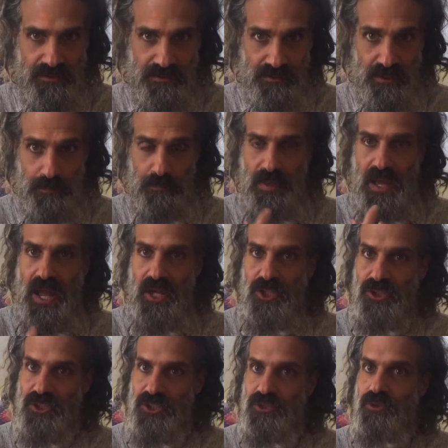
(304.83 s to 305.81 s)
a
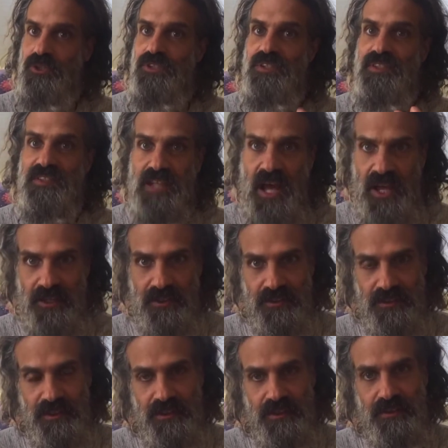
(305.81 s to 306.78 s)
passion or a desire
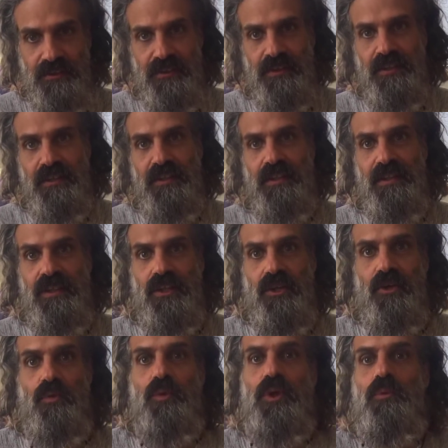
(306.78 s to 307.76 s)
there,
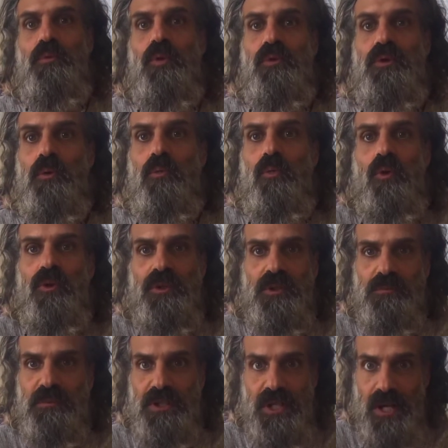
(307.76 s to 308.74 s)
the water
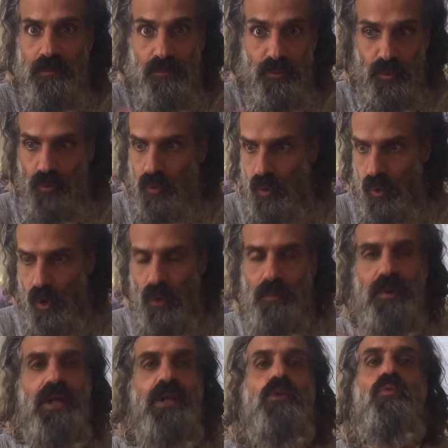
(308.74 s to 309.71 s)
becomes warm
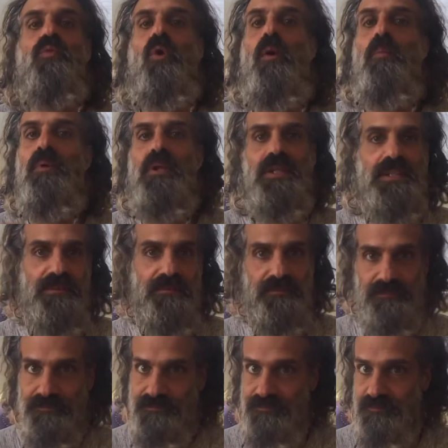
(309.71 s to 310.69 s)
and wobbly.
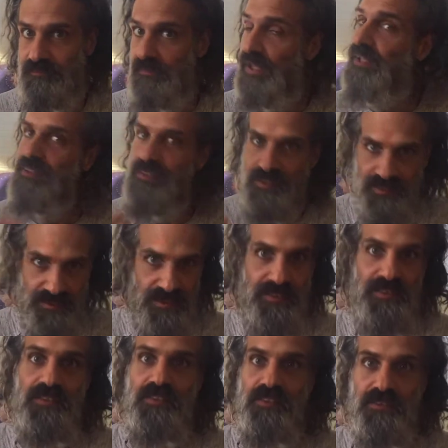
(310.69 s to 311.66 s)
And this
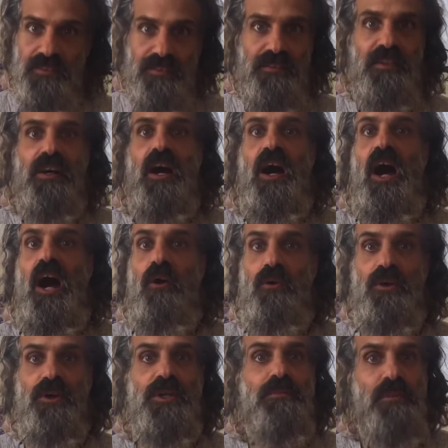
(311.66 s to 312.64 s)
is
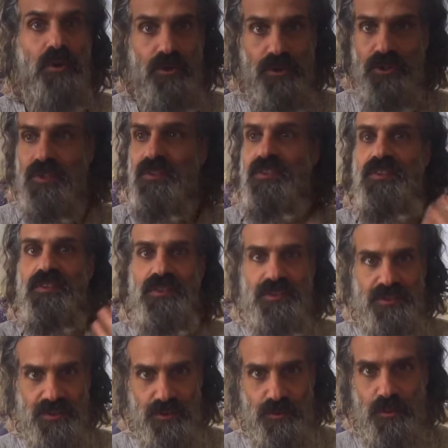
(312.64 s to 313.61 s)
our emotions, and
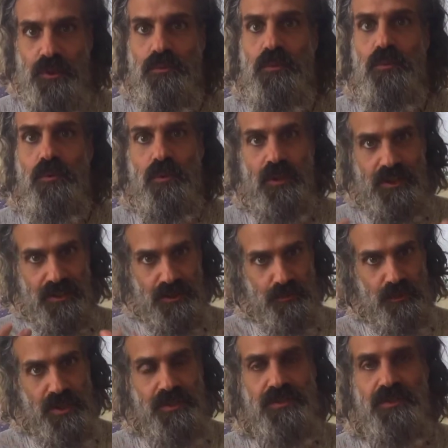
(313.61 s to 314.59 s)
this is what we will
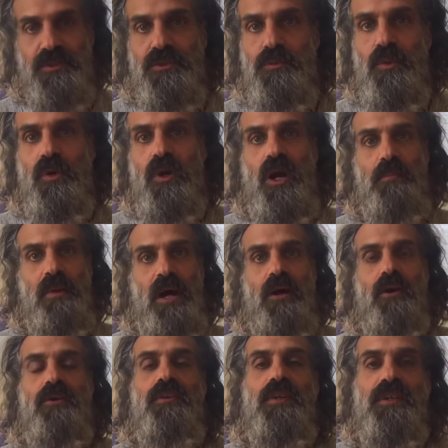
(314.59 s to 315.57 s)
express. This will come
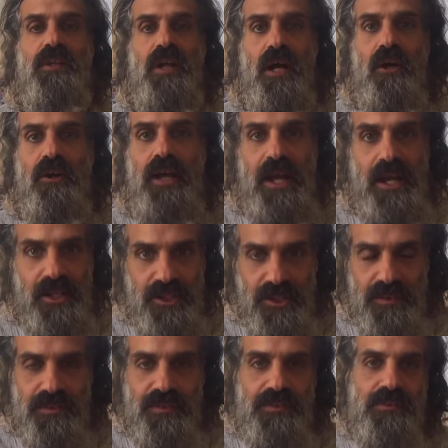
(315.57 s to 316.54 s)
out in our
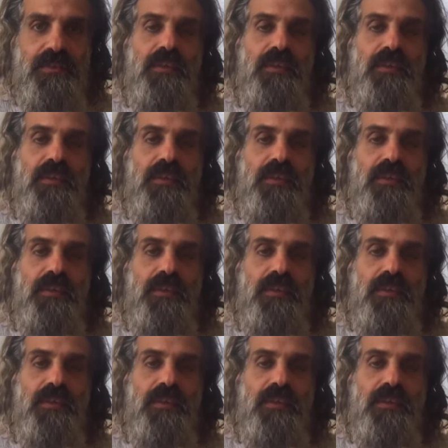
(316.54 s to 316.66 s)
actions.